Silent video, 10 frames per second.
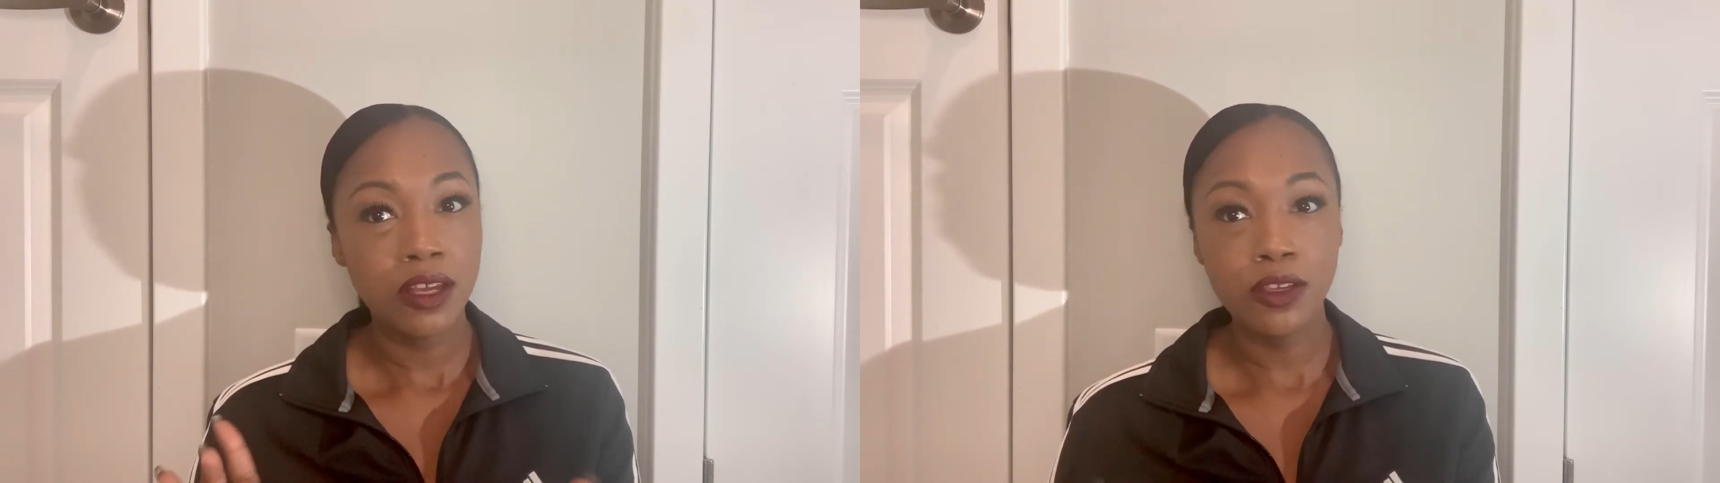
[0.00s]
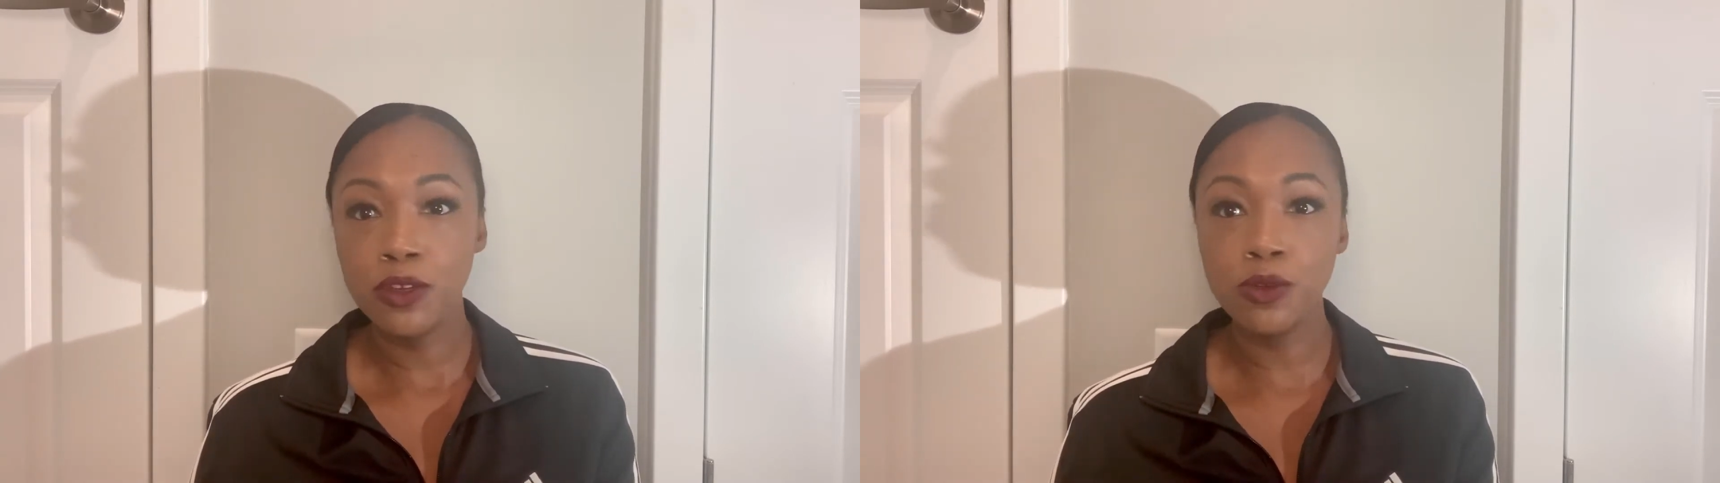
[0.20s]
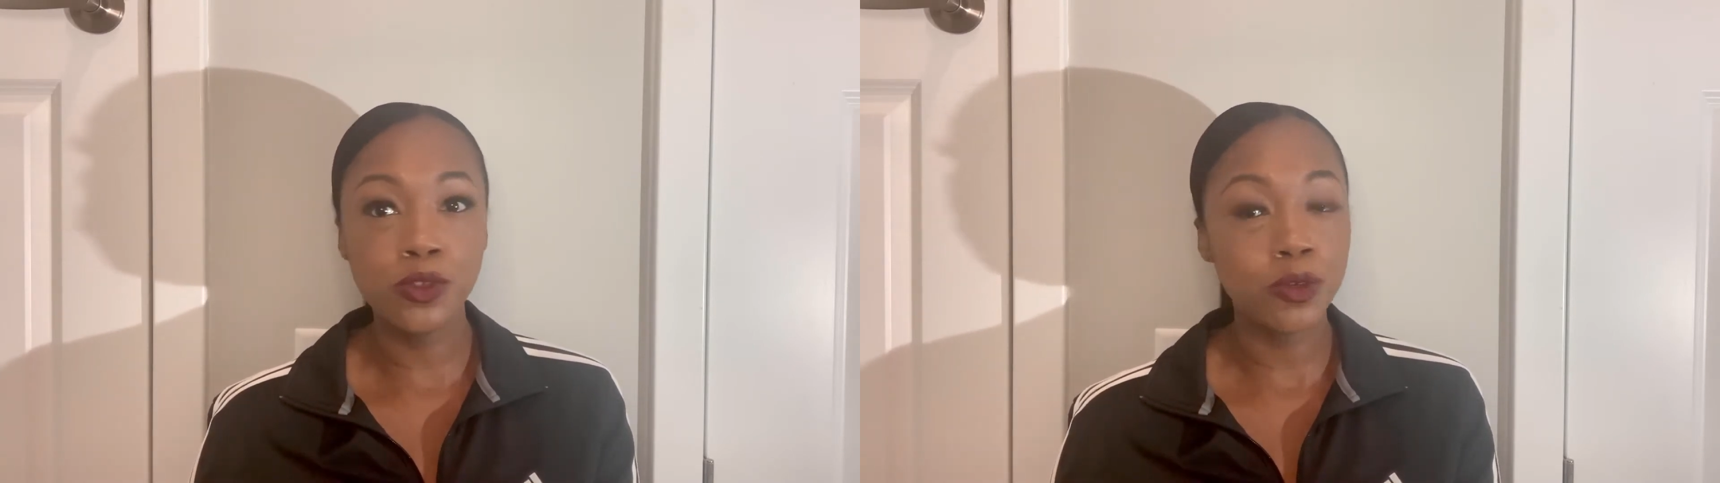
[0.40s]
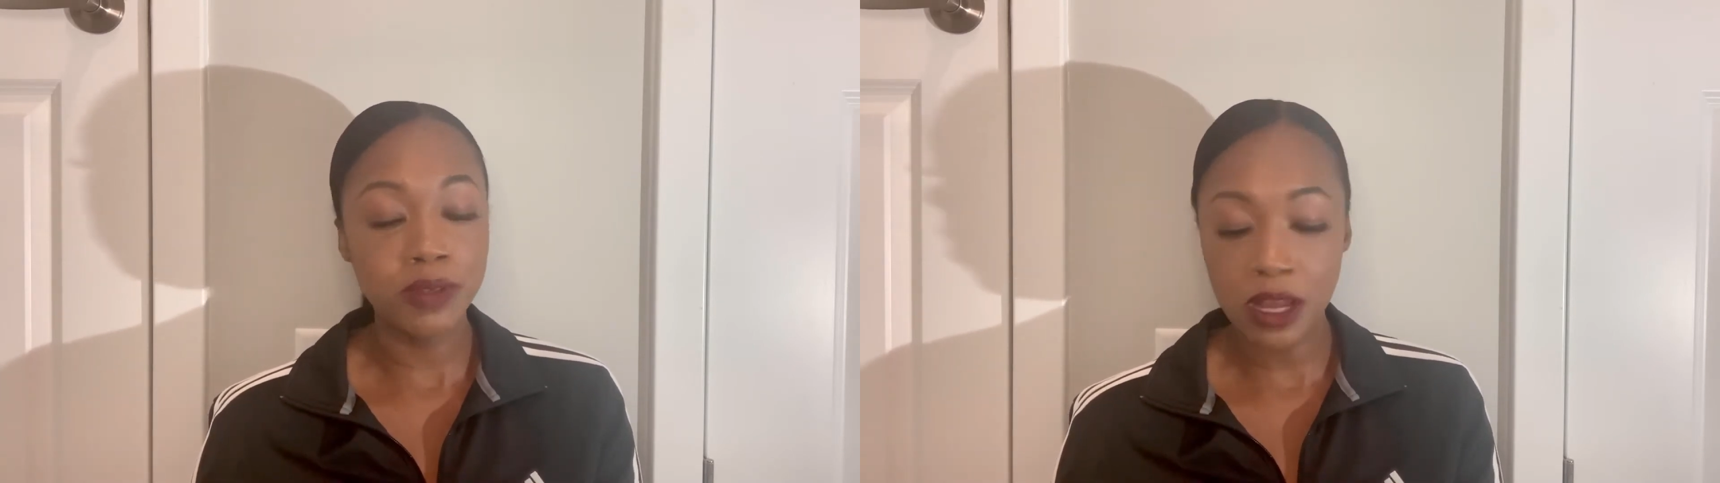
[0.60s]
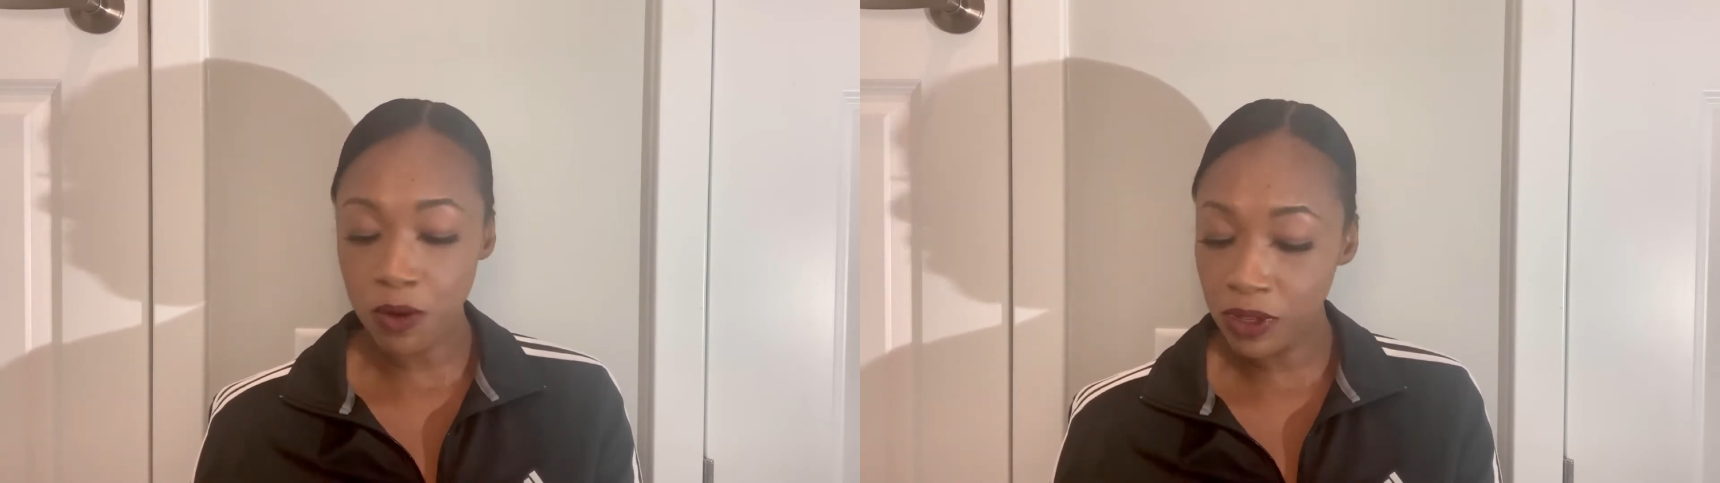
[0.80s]
YouTube's
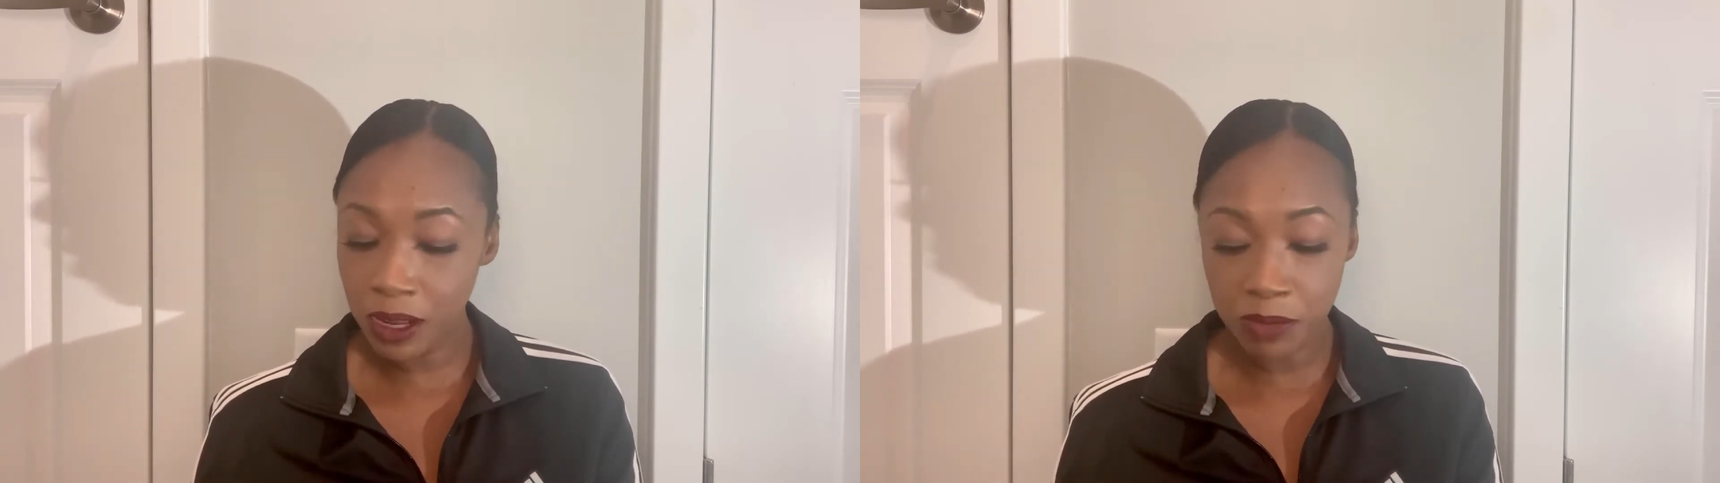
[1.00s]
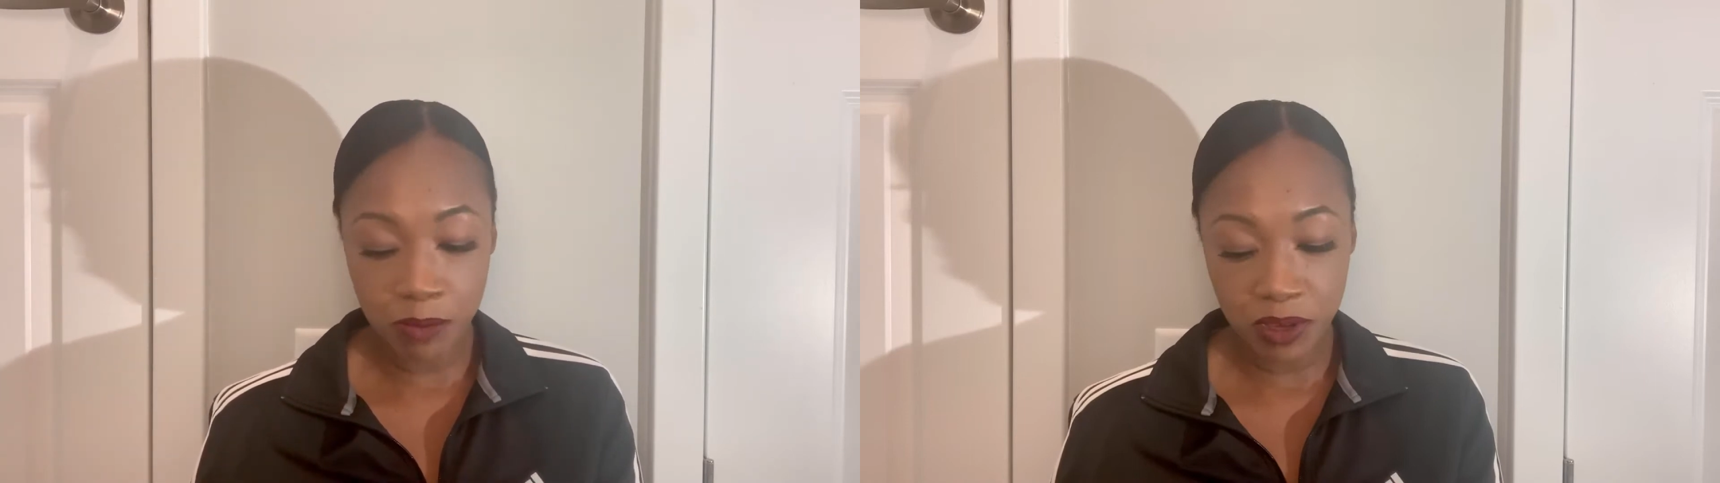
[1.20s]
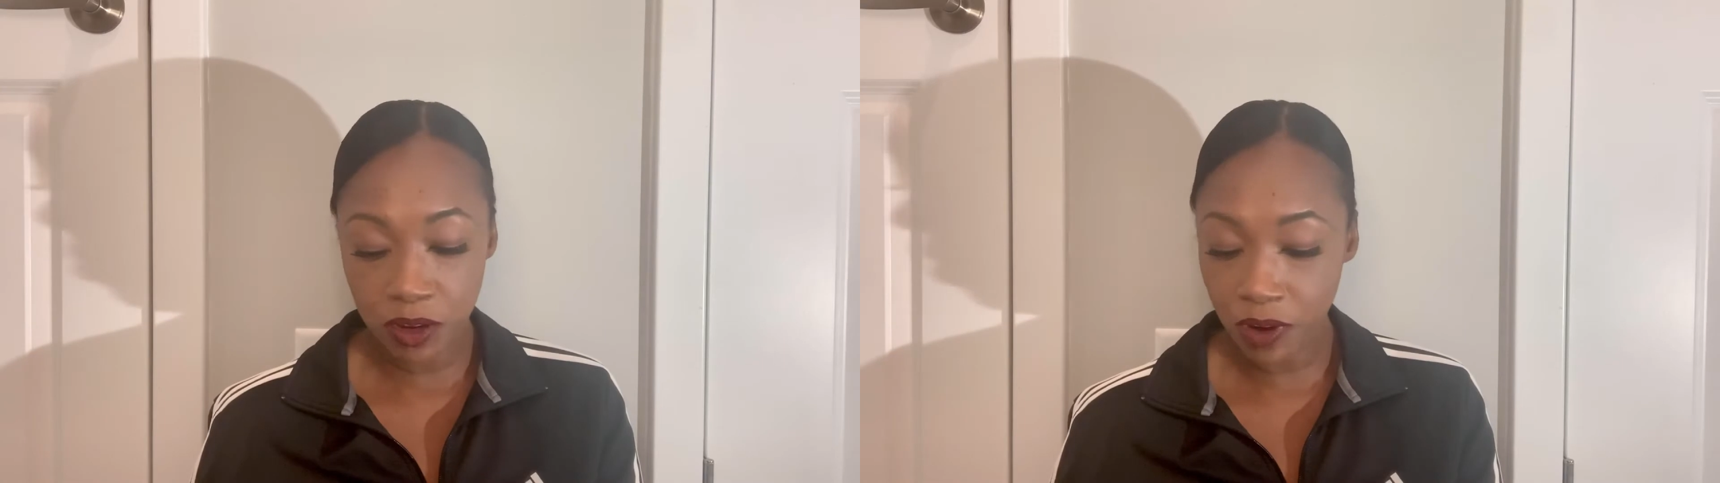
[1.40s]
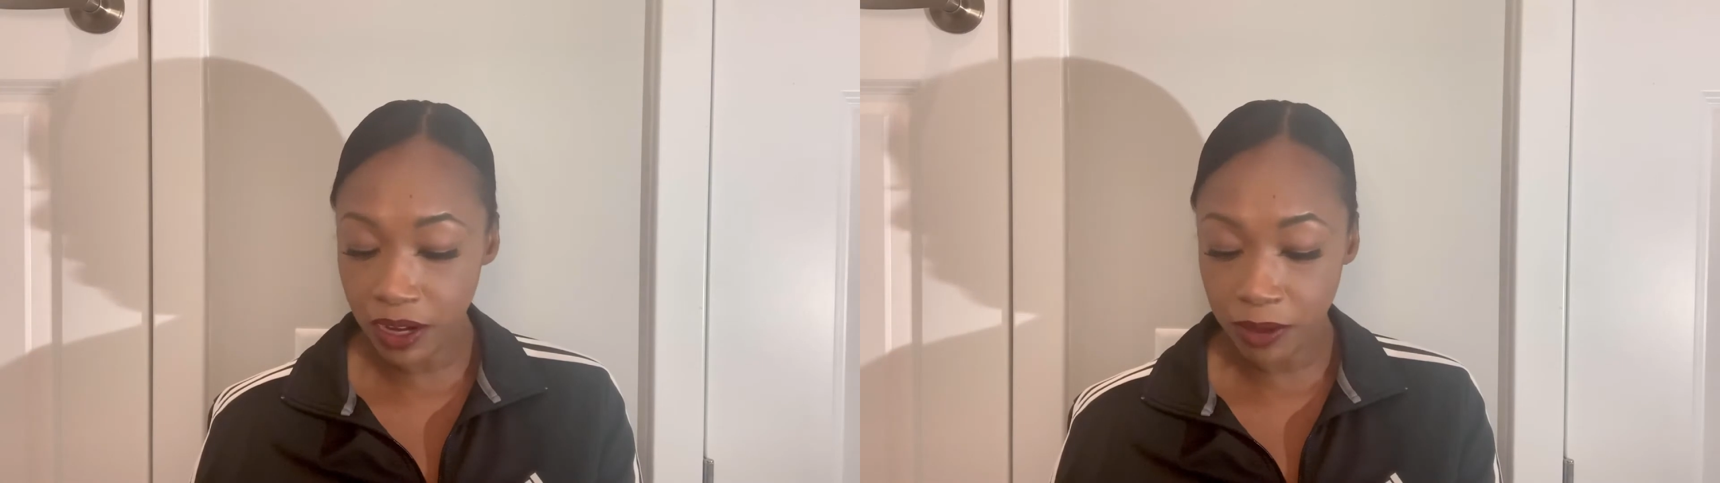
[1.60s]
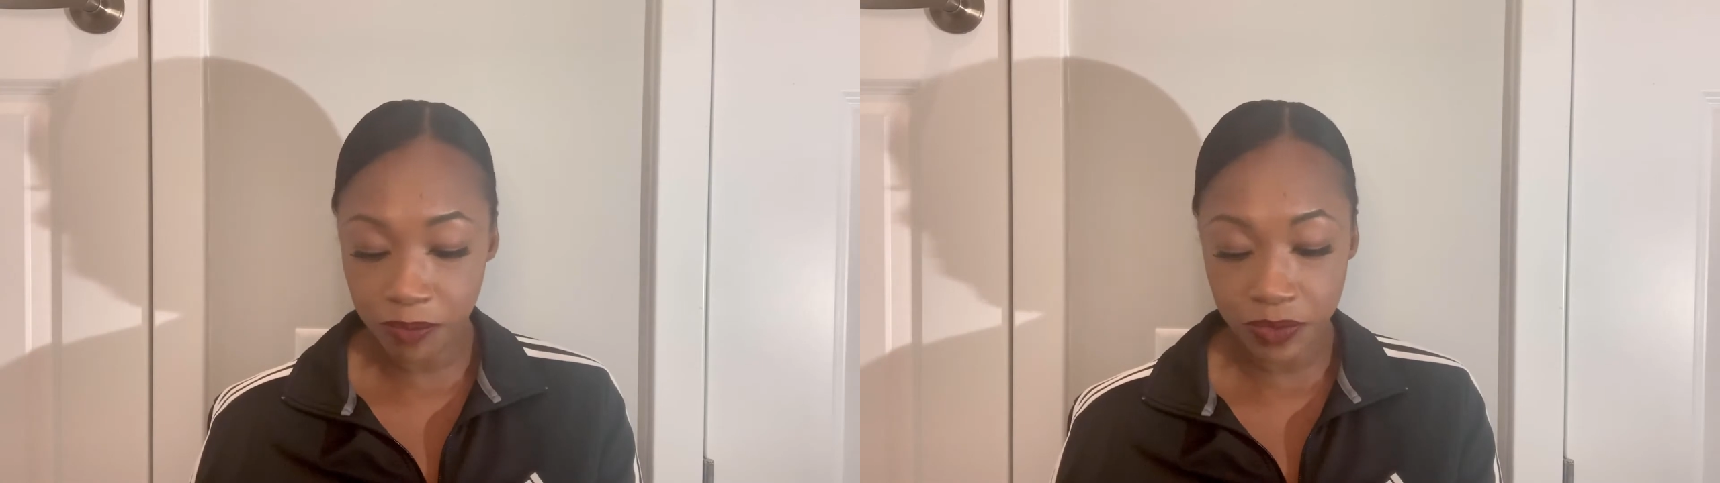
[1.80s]
not going to let me be great.